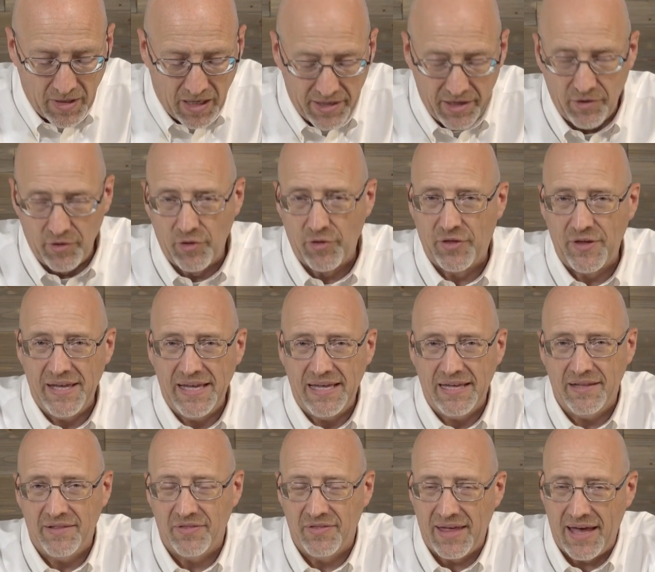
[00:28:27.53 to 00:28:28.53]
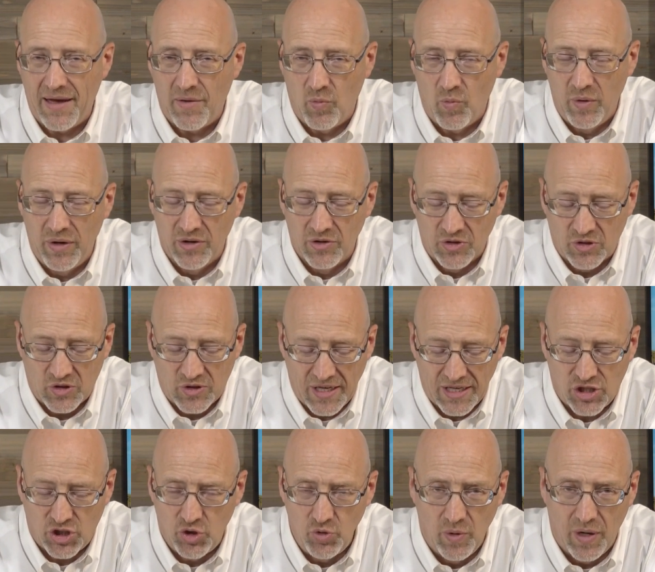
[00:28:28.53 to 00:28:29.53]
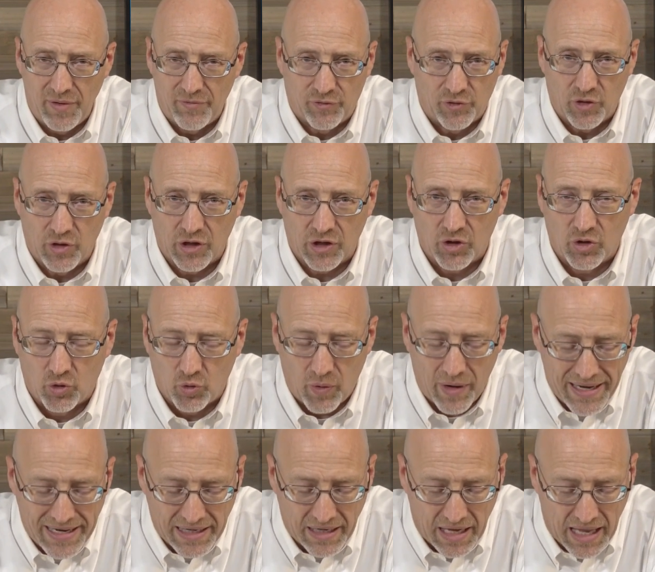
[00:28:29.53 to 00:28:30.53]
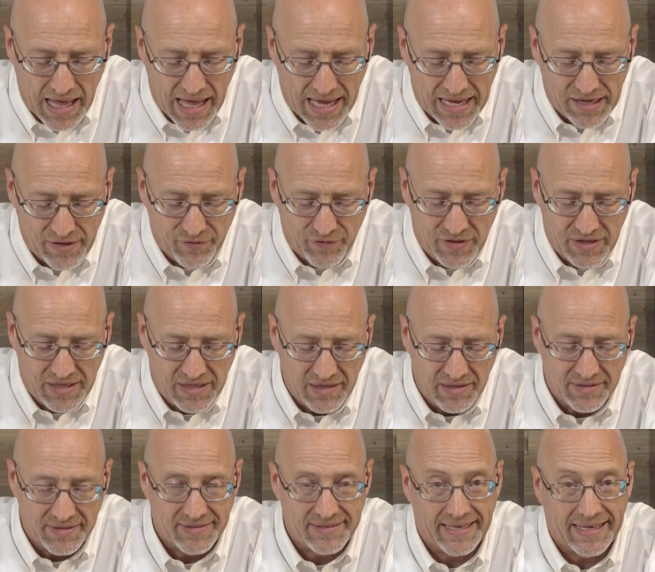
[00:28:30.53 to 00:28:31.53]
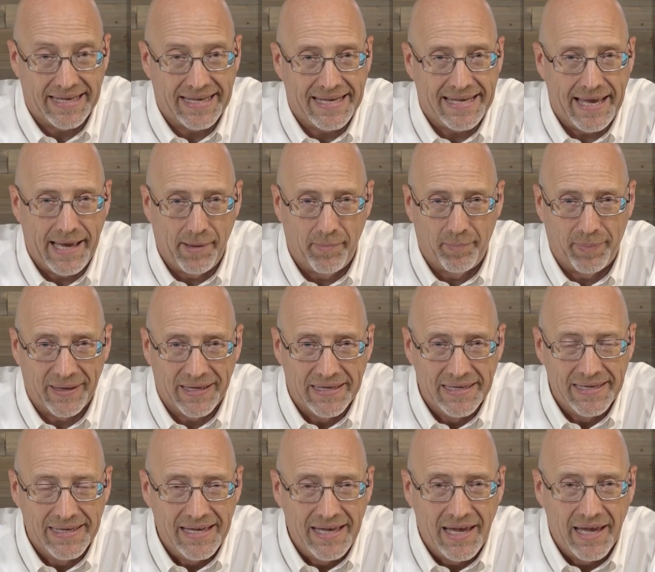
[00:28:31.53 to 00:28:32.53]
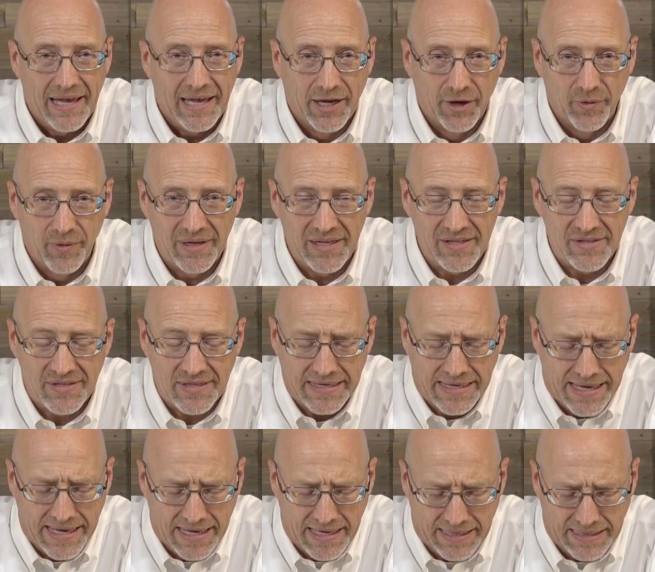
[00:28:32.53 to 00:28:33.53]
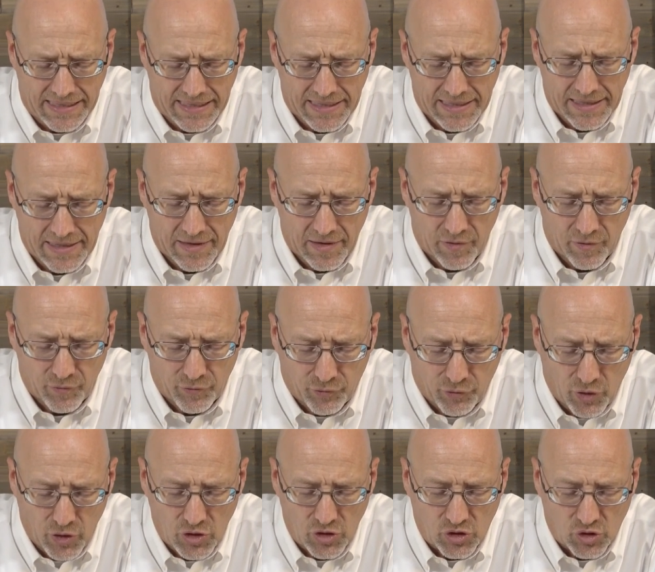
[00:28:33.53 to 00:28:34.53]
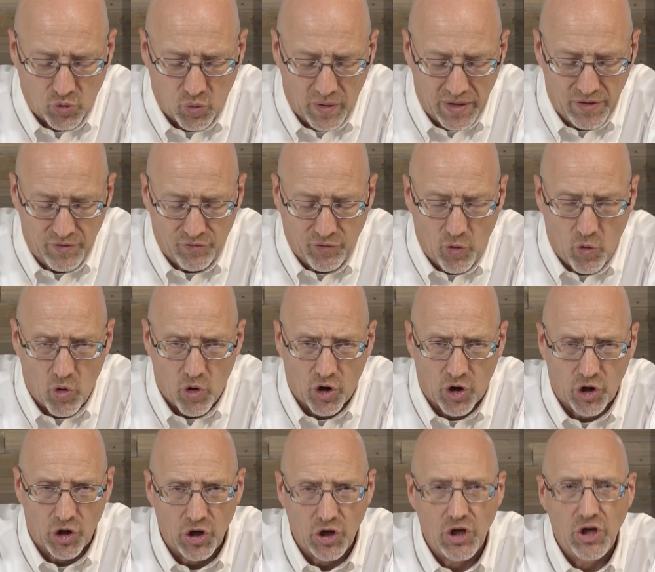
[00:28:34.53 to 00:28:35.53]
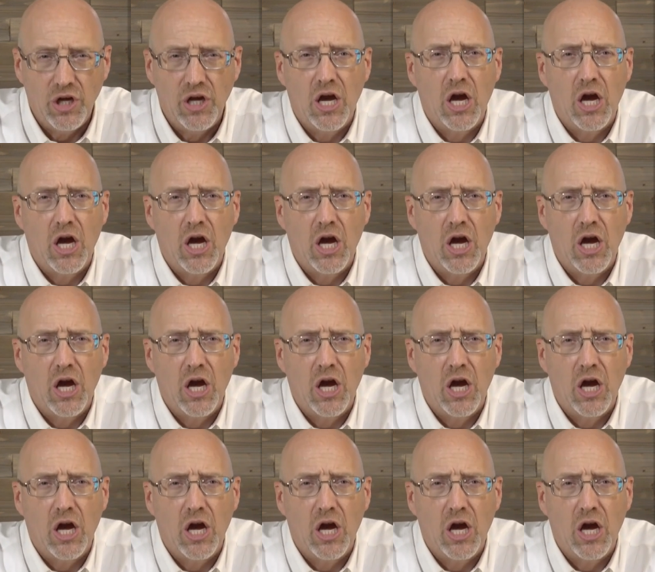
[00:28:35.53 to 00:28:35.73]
Another thing that will set you up for a great life is, yep, here it is again, Verse 24,